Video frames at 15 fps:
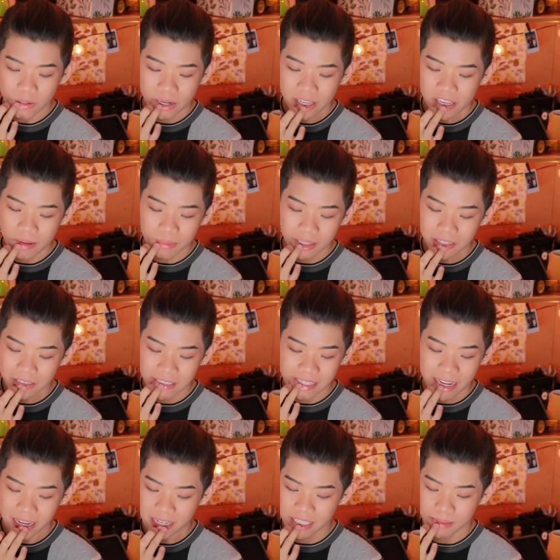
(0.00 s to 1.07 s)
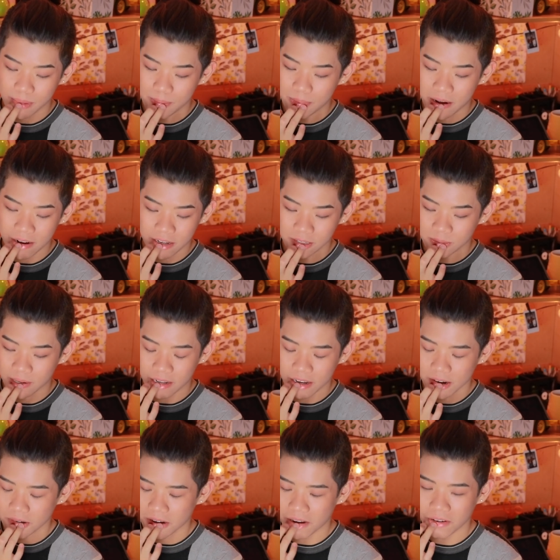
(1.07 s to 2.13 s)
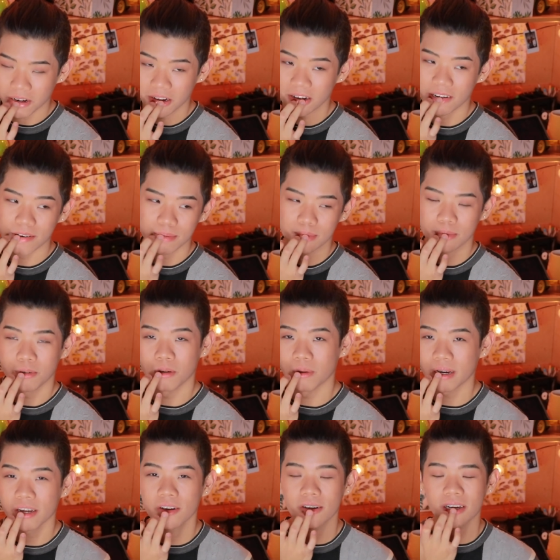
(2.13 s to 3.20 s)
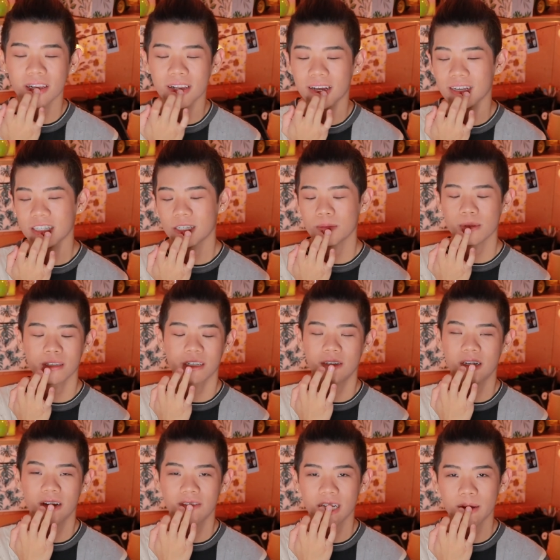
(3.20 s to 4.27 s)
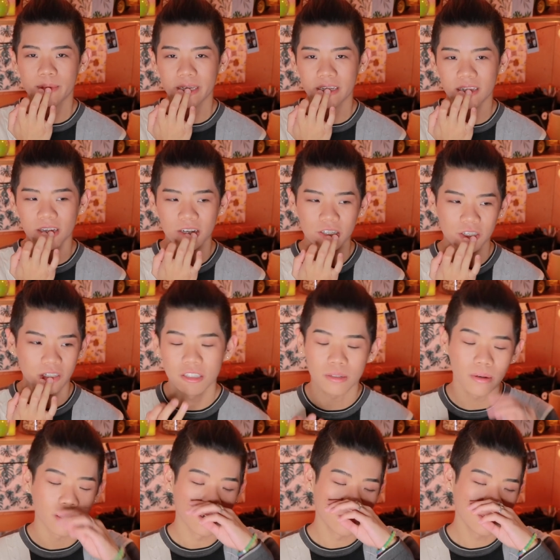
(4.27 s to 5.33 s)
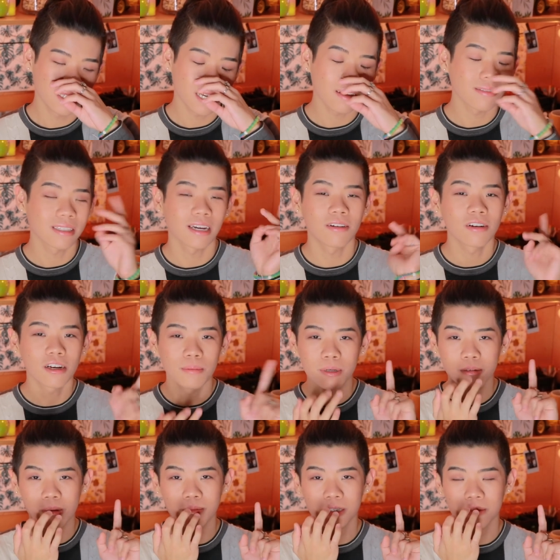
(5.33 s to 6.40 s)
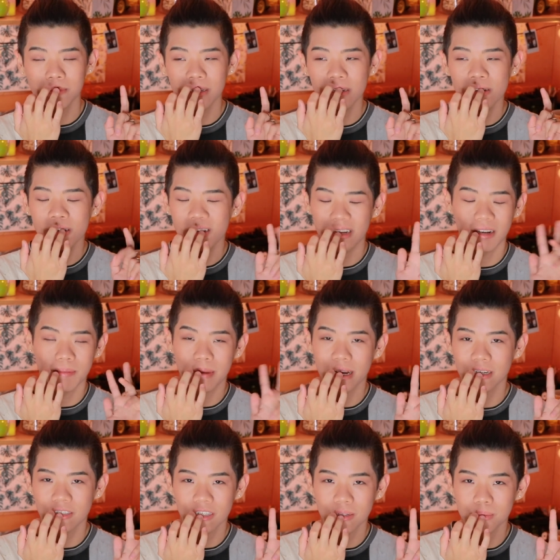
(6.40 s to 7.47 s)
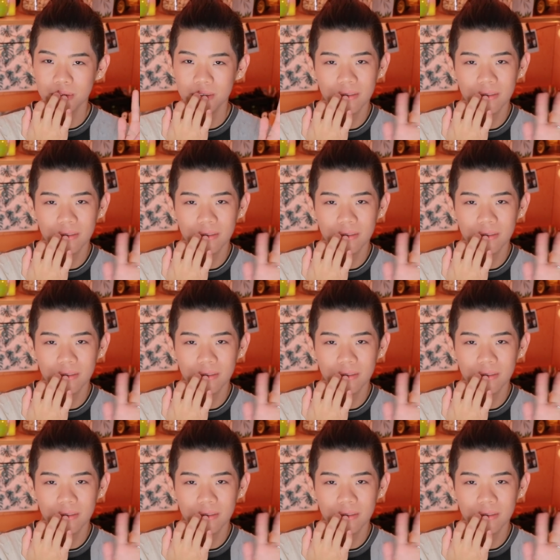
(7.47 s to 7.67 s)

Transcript: Do I keep little snackies in my pockets when I go out? Um, or when I go to class, sometimes I don't have time to eat lunch. So I always have sour gummy worms on me and a bag of chips.